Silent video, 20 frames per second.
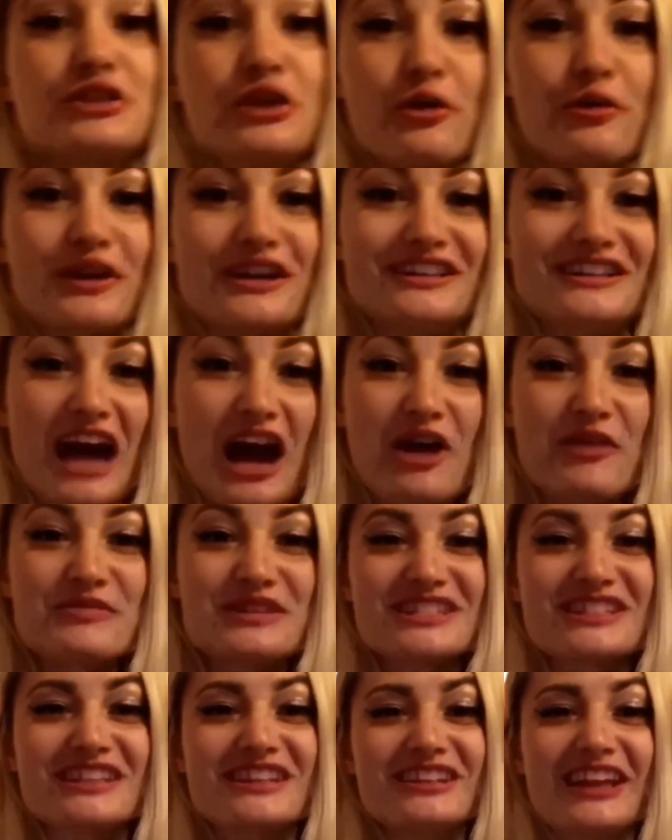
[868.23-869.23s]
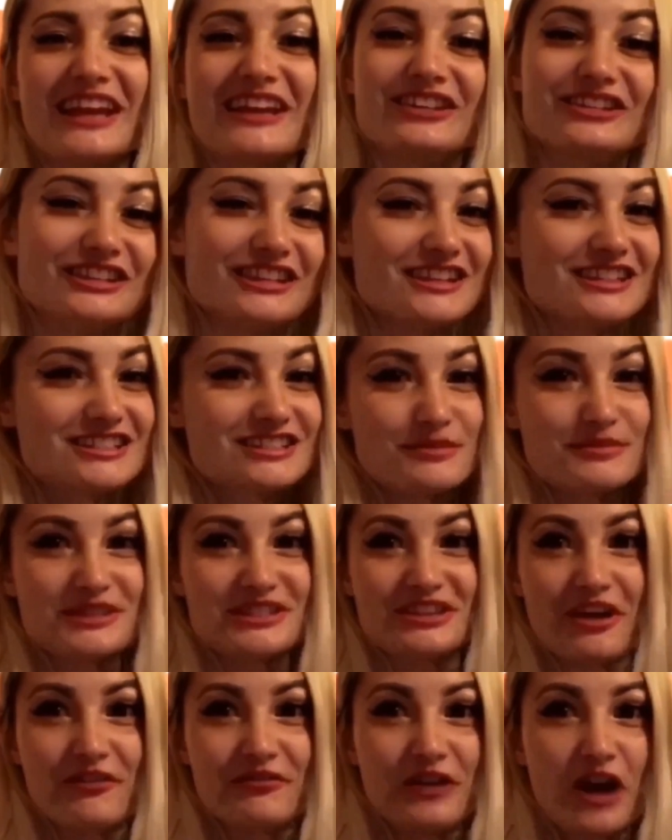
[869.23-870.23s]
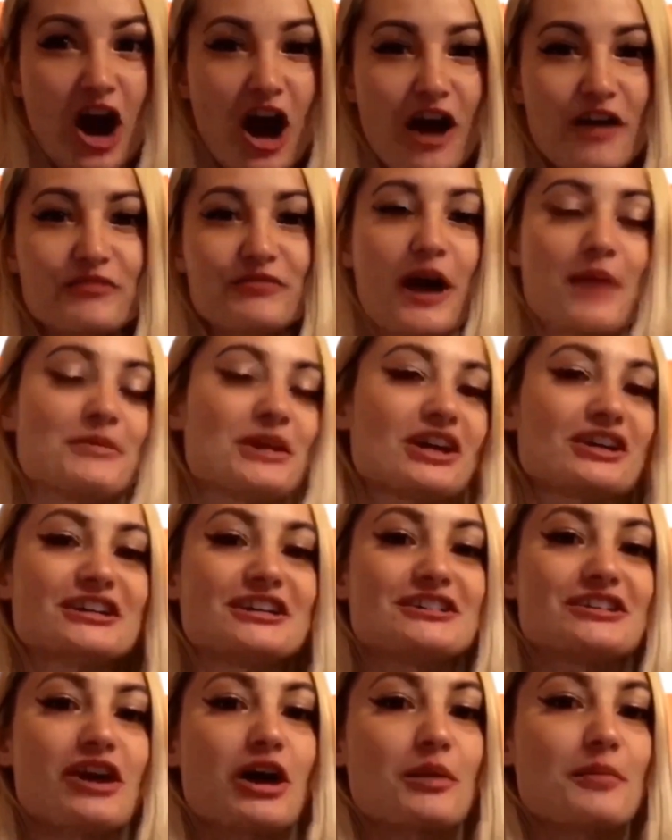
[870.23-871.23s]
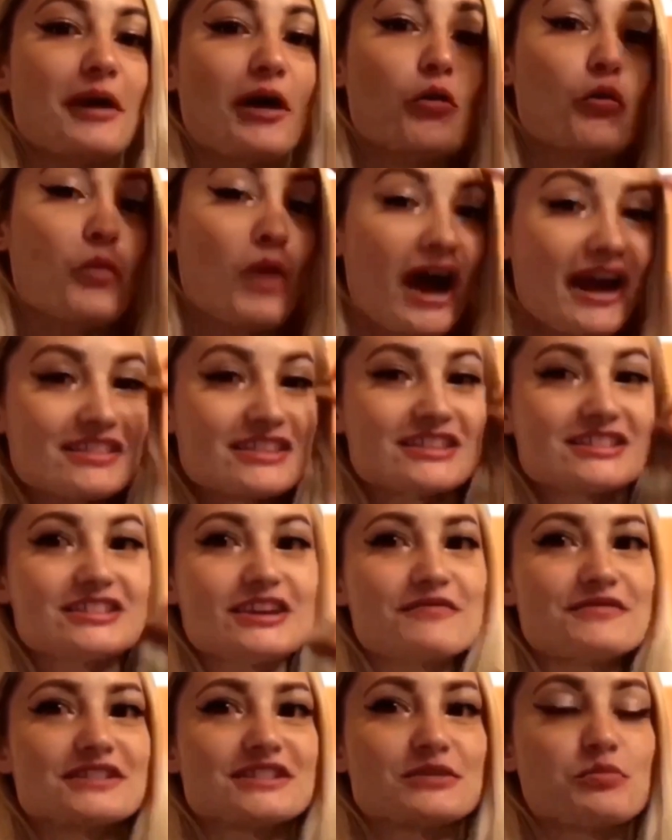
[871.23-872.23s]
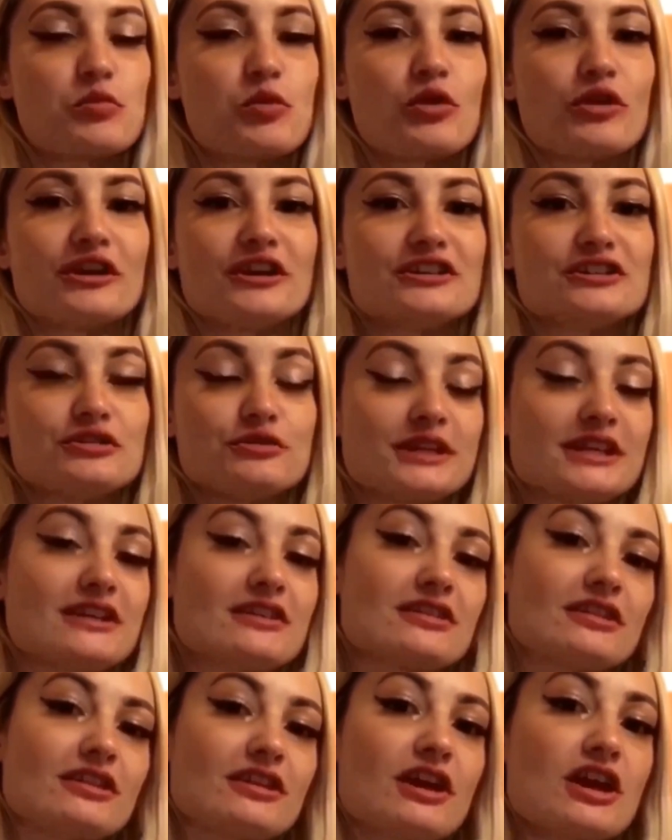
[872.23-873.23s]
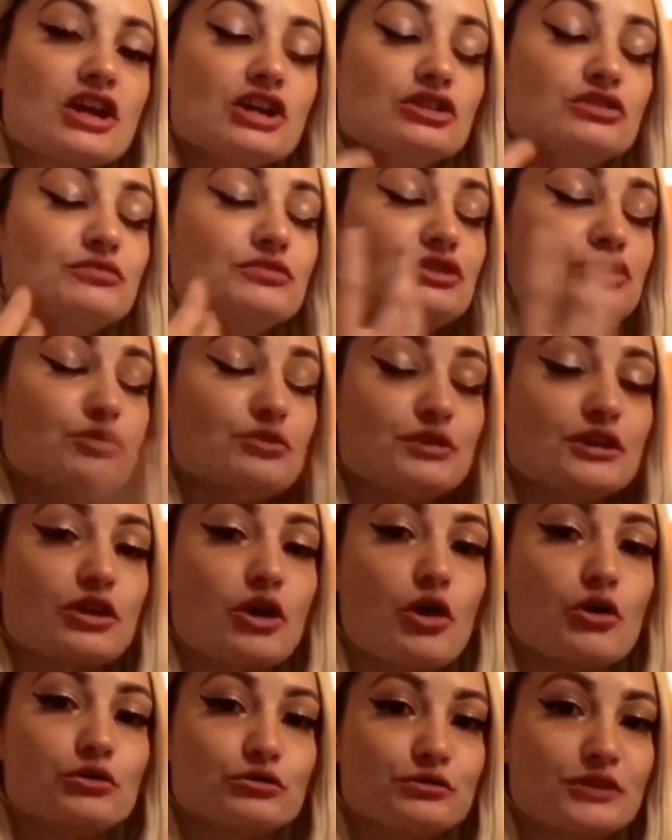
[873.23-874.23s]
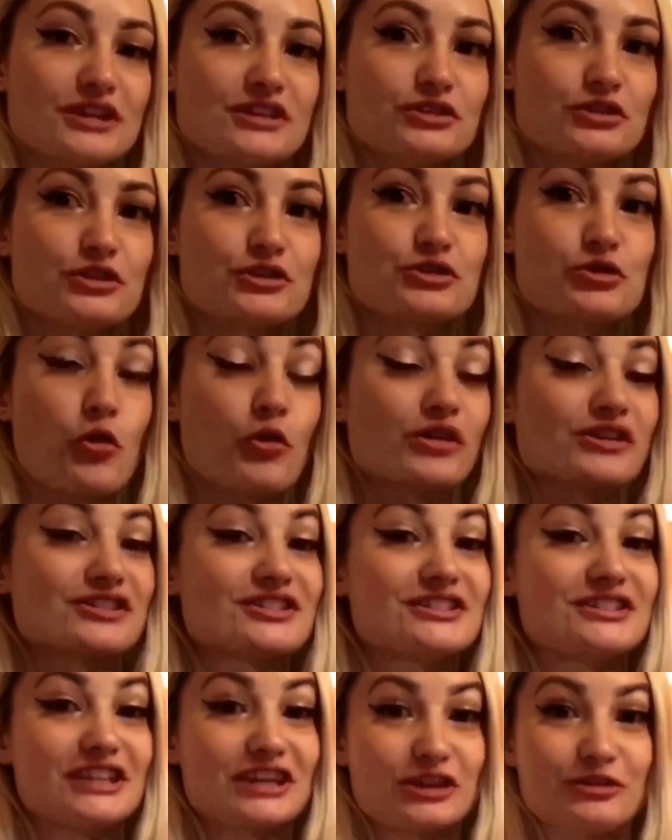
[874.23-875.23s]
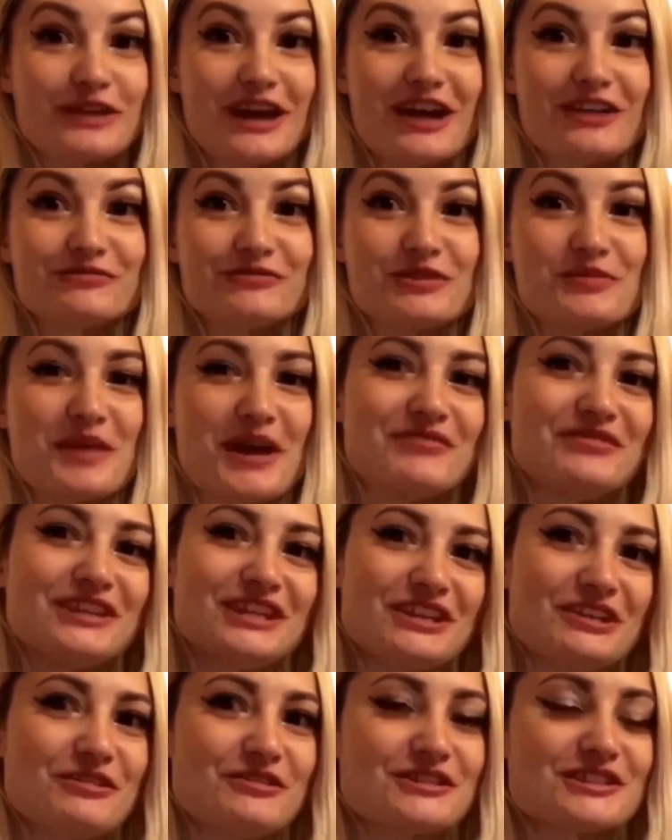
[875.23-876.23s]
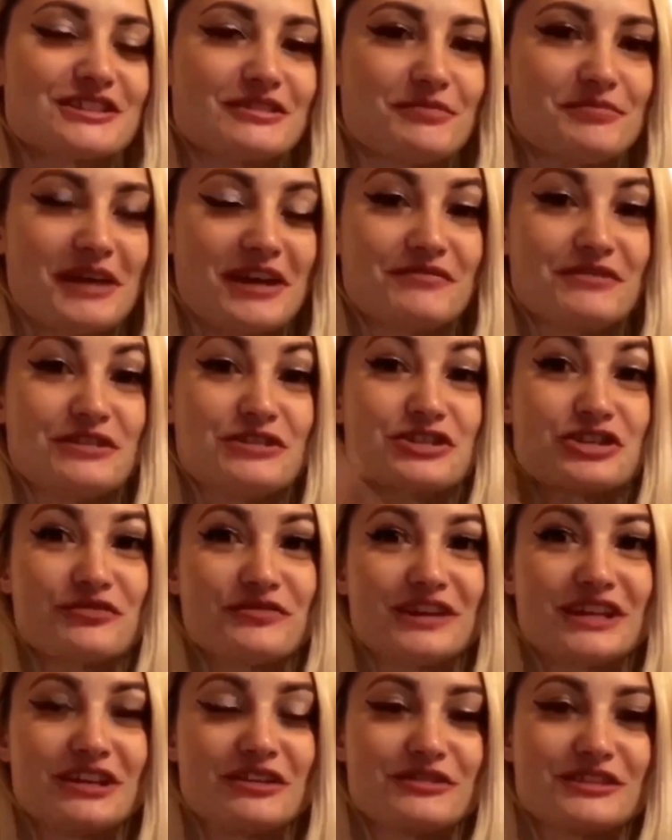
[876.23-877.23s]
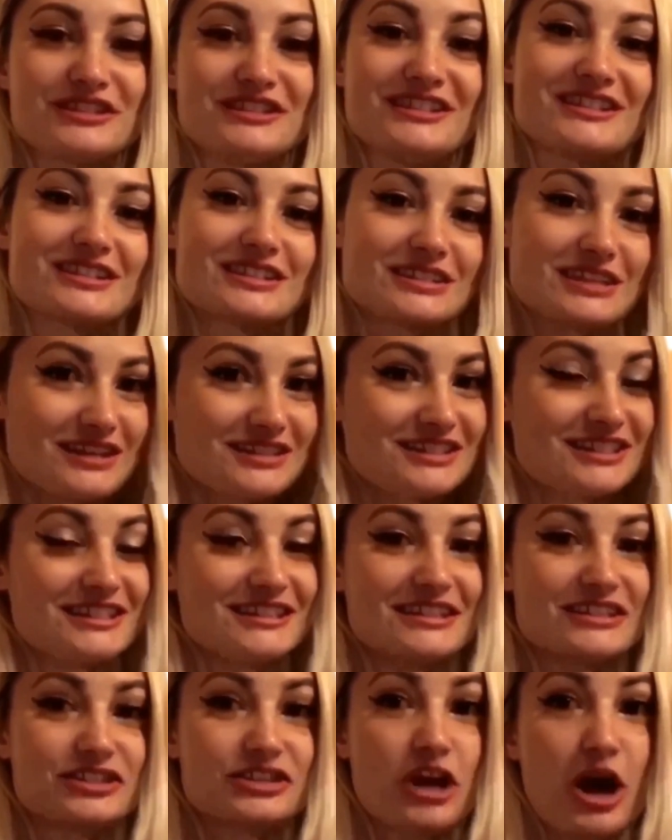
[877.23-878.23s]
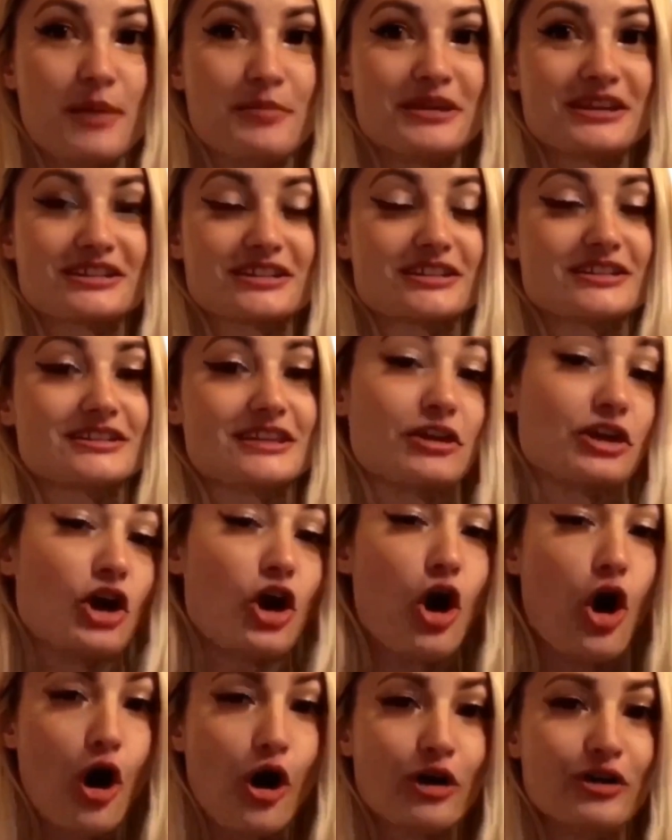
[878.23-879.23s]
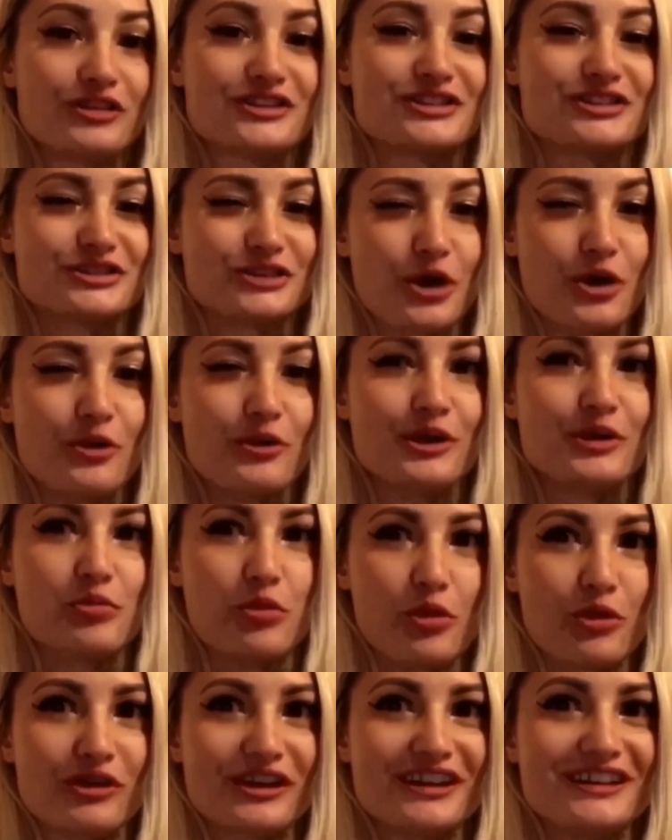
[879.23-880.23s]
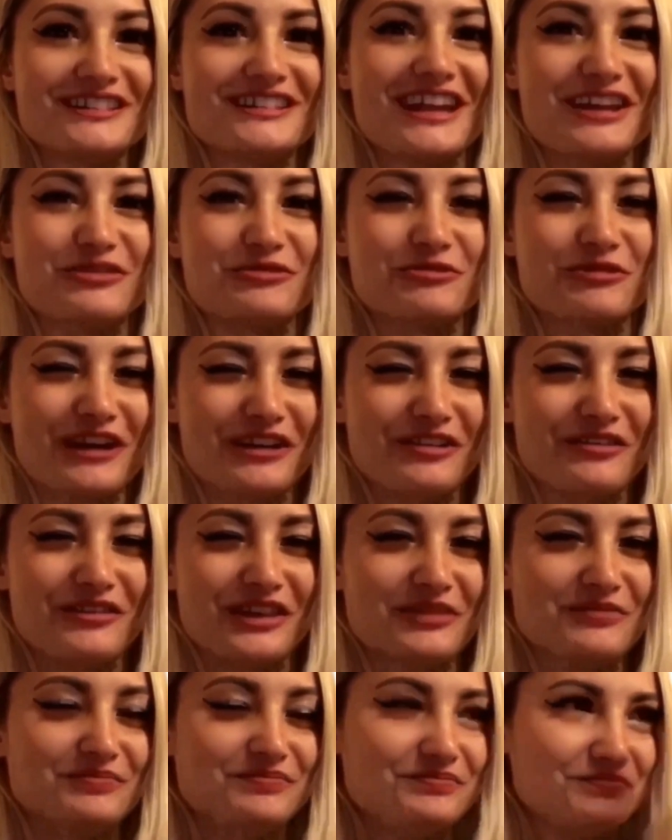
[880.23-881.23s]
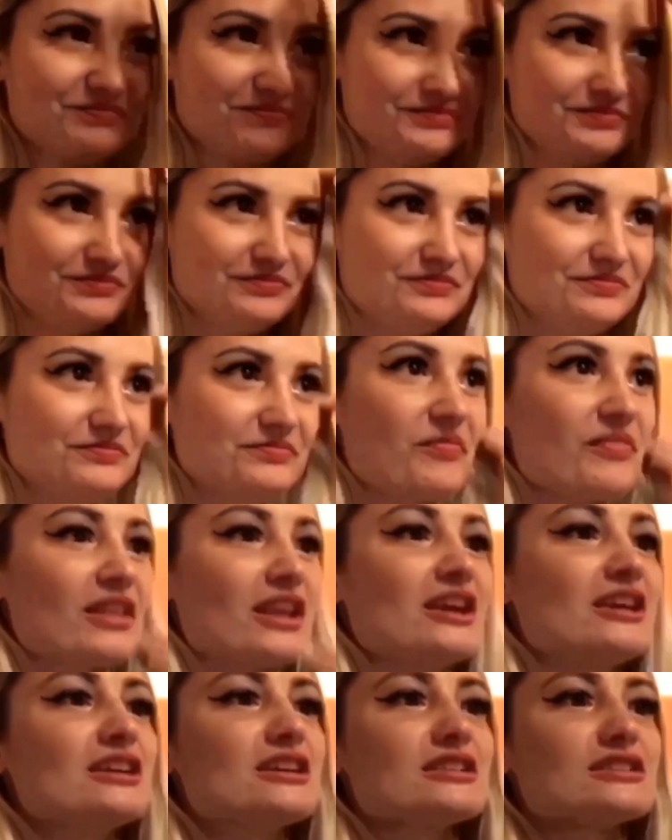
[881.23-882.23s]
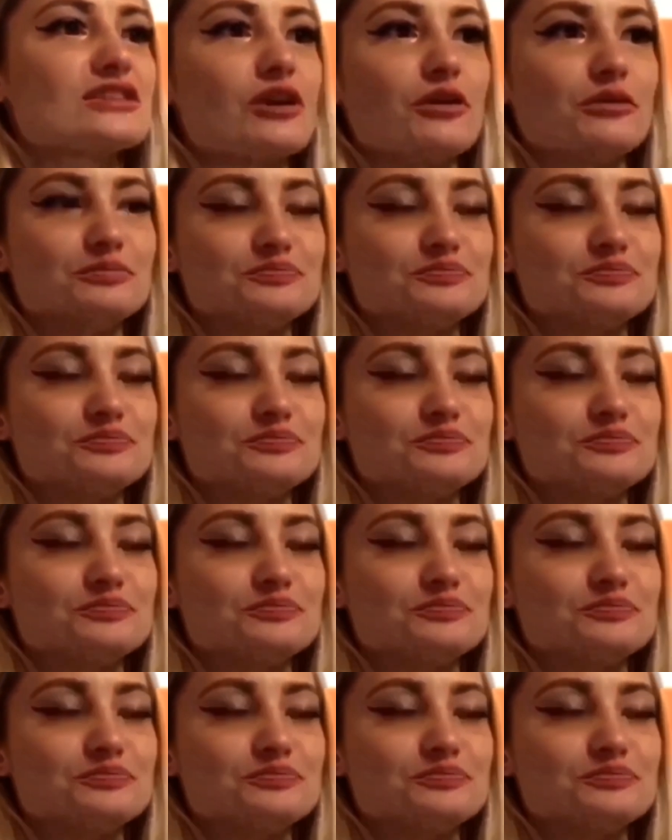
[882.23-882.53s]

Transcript: now I'm just gonna list some stuff off. I'm not gonna talk about why this stuff is important. You can either do your own research or stick around for my videos, my future videos discussing these topics, because they are all so important and relevant. So